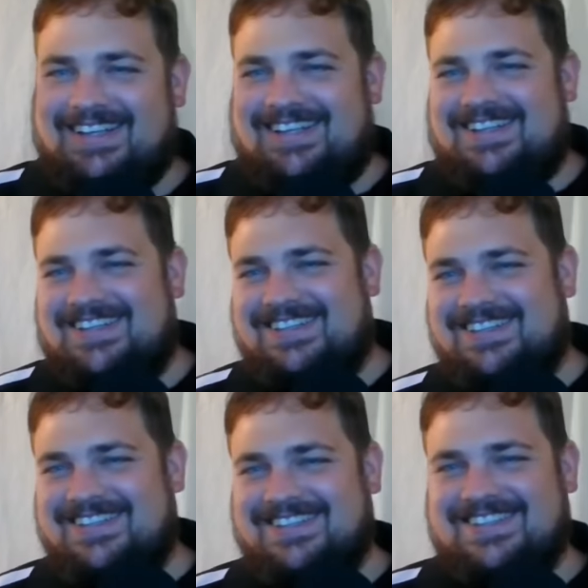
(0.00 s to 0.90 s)

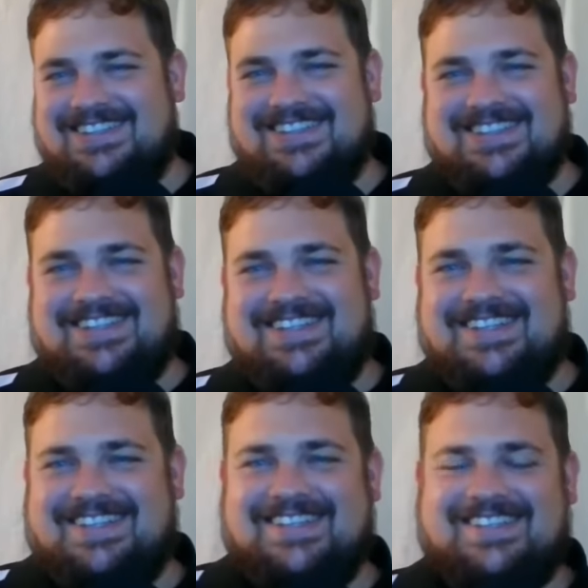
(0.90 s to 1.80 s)

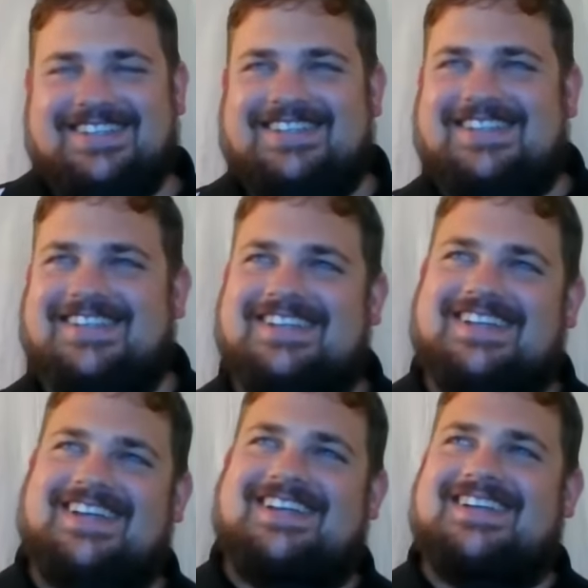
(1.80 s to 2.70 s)

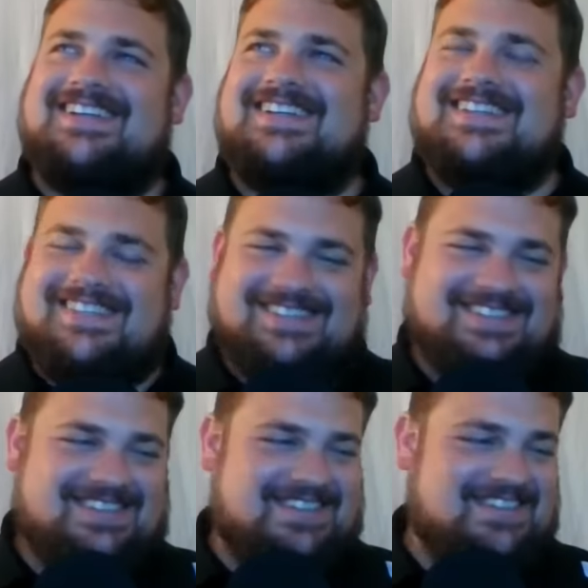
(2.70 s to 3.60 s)

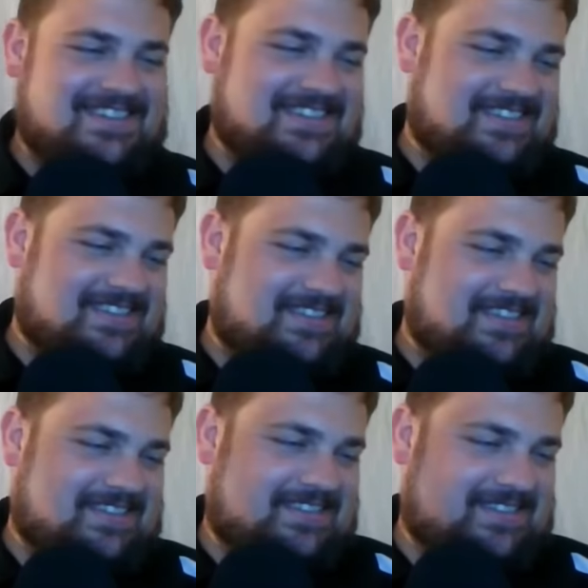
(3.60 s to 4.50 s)
The person shown says nothing.